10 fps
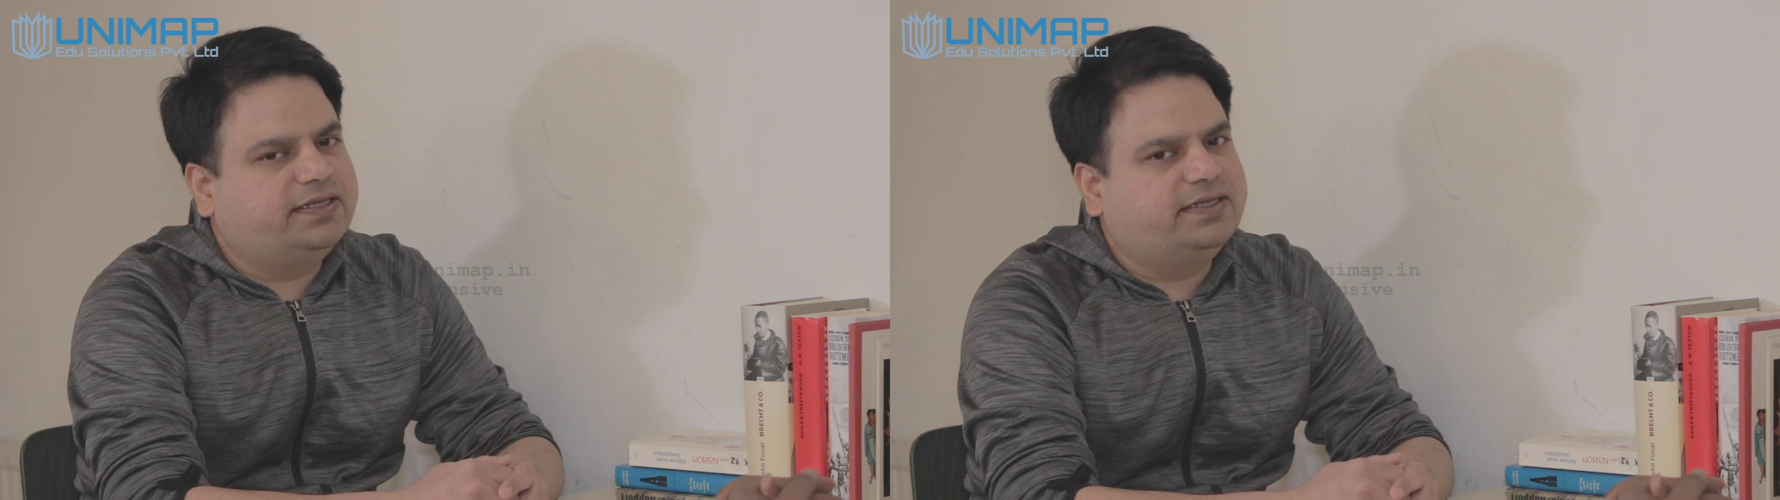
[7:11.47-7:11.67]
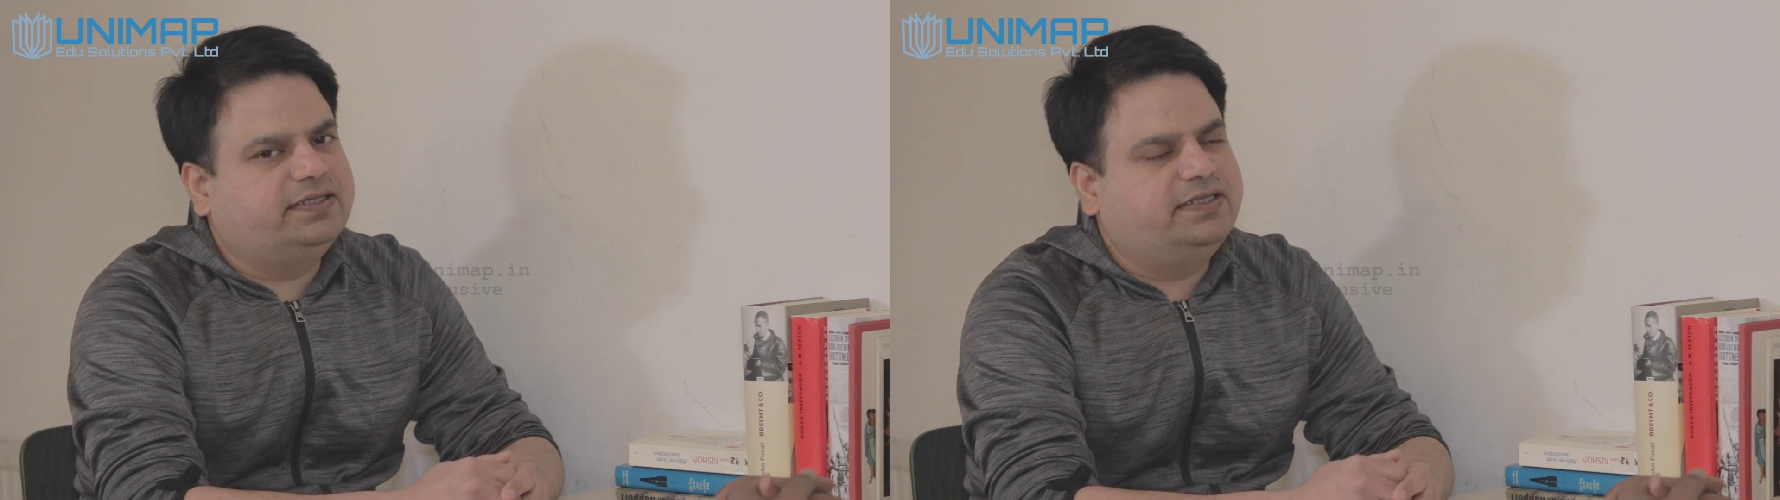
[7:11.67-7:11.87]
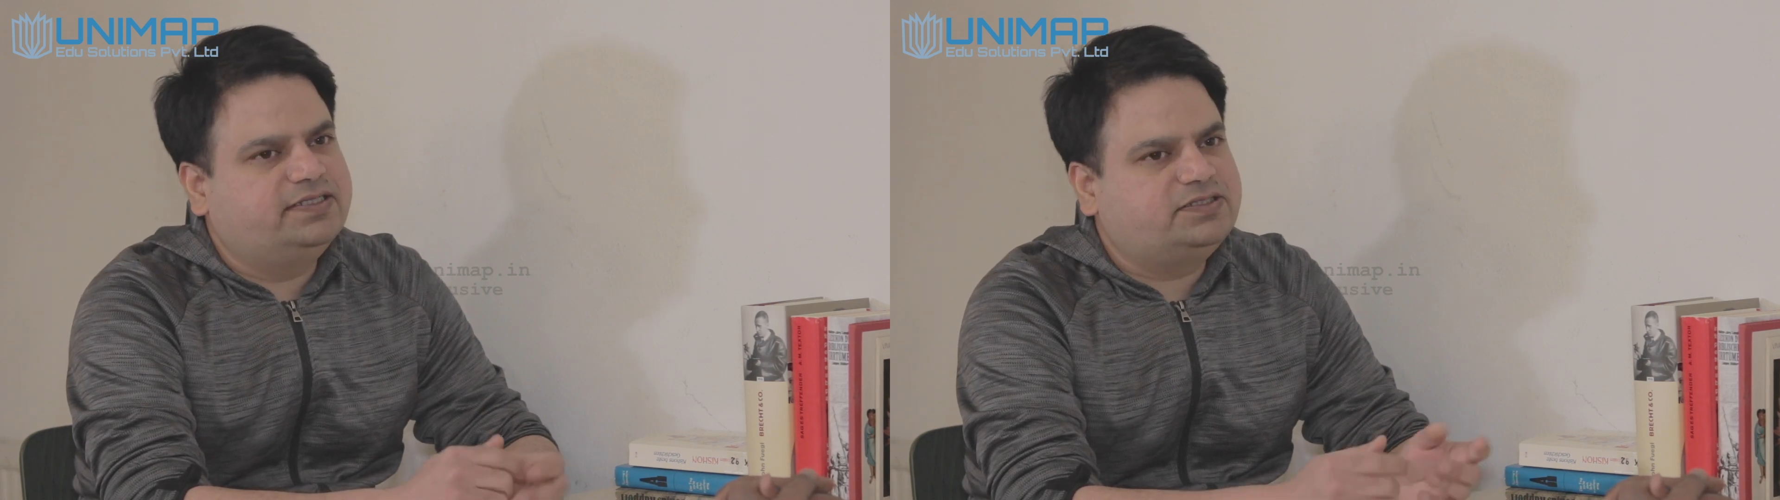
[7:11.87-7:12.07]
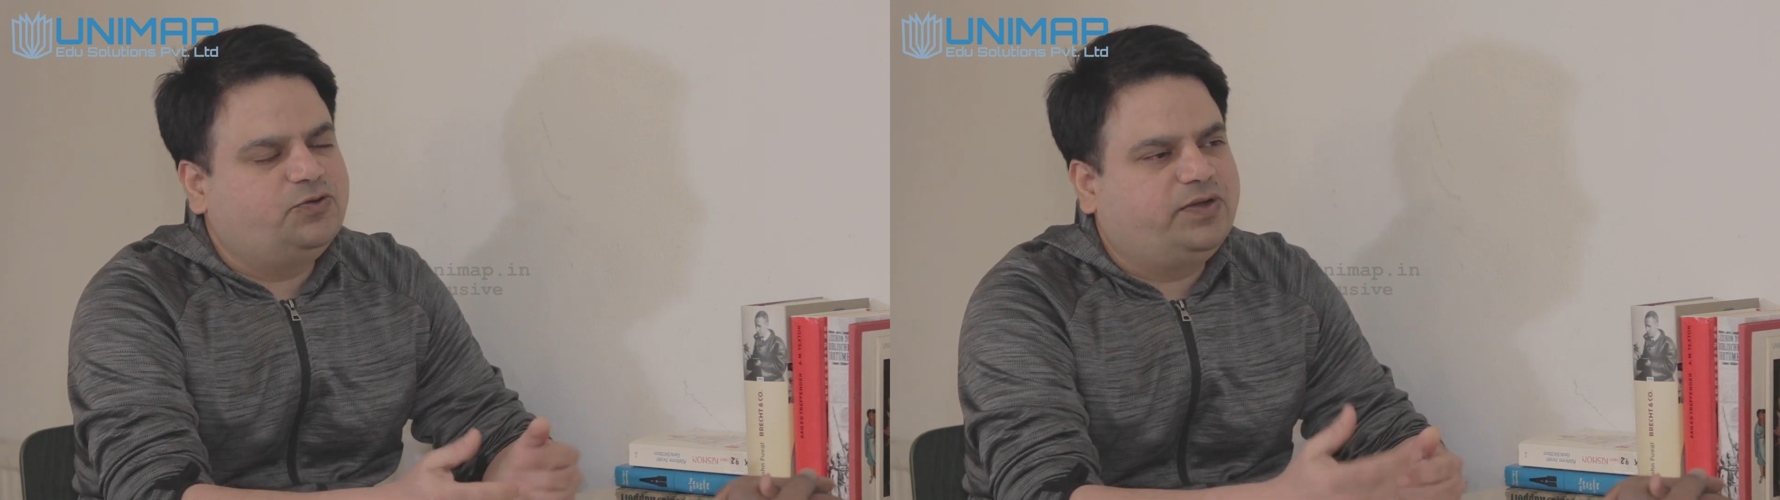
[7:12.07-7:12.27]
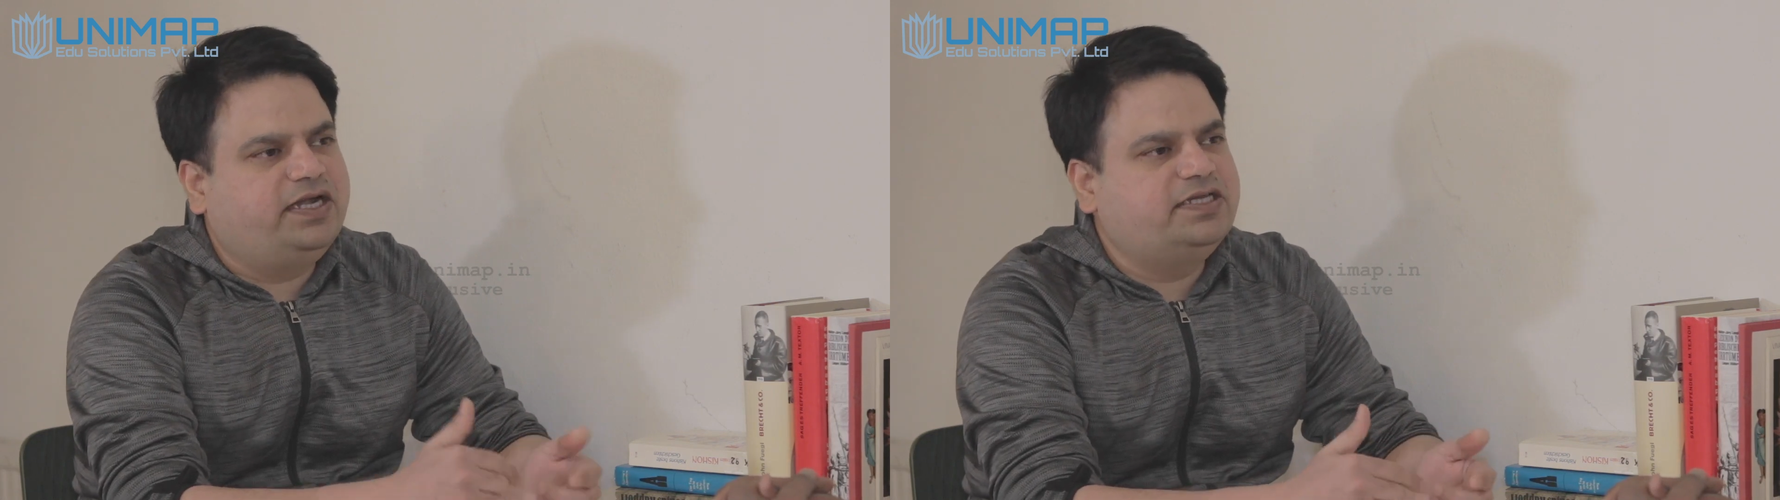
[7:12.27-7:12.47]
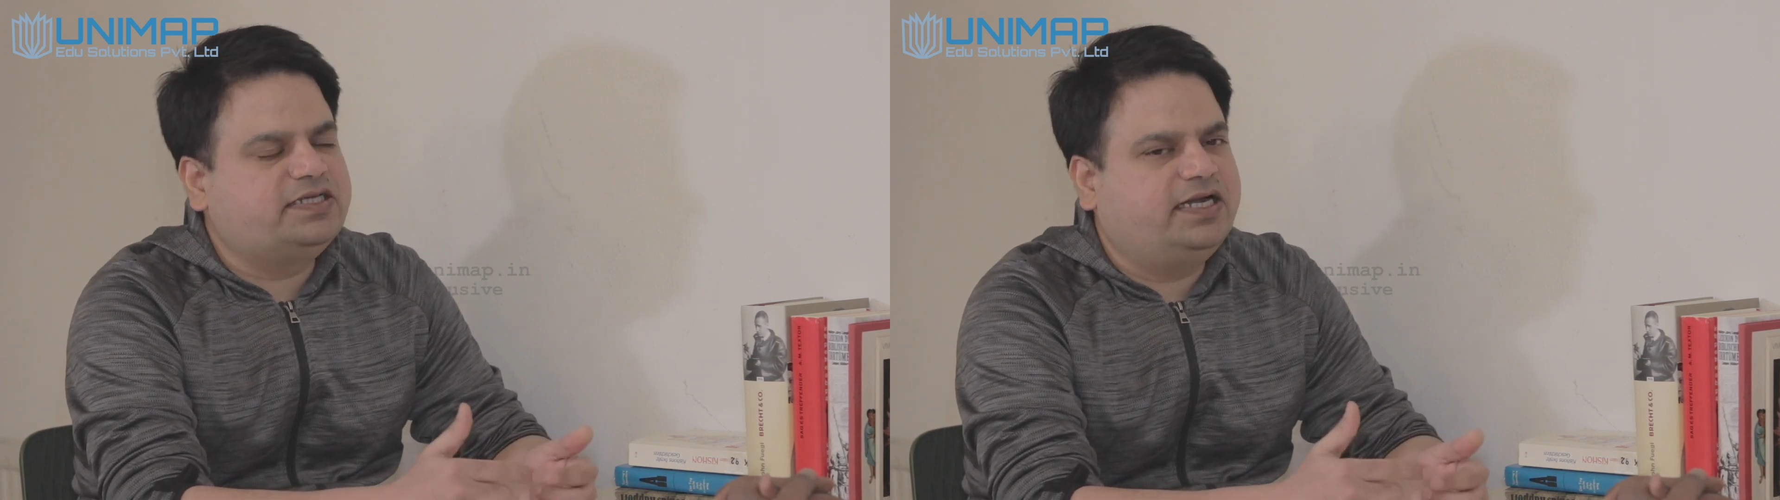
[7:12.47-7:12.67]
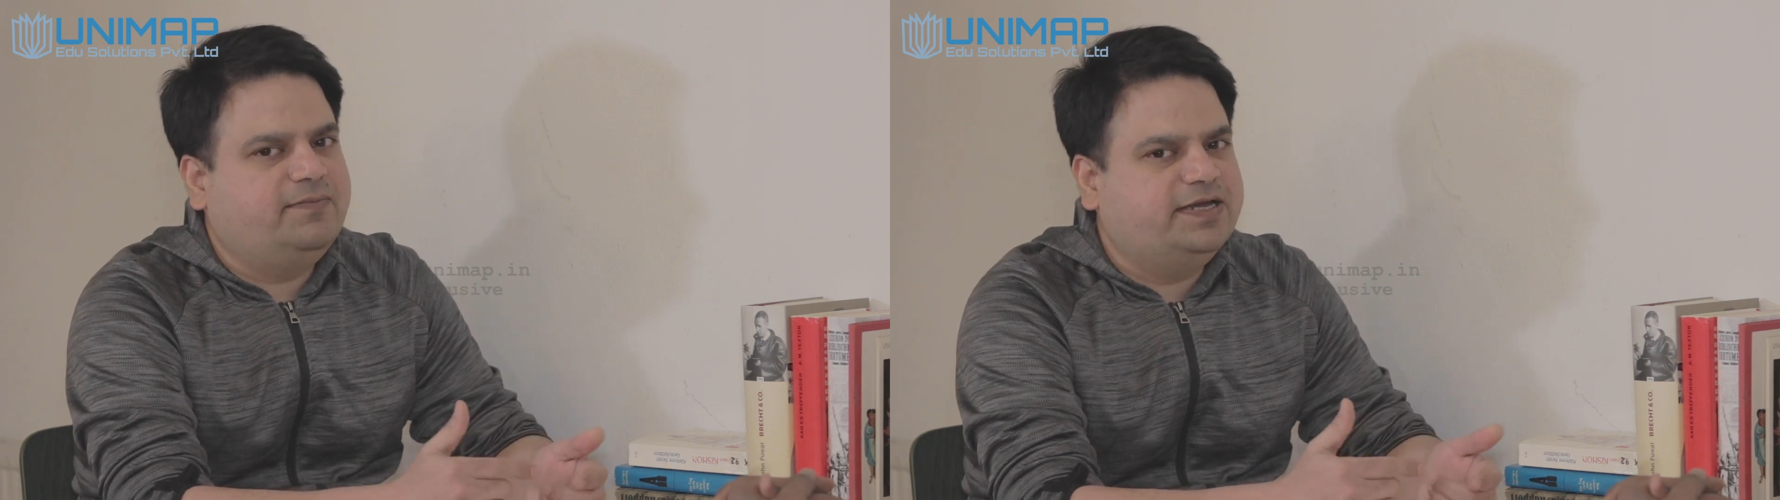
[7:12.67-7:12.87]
And this you can decide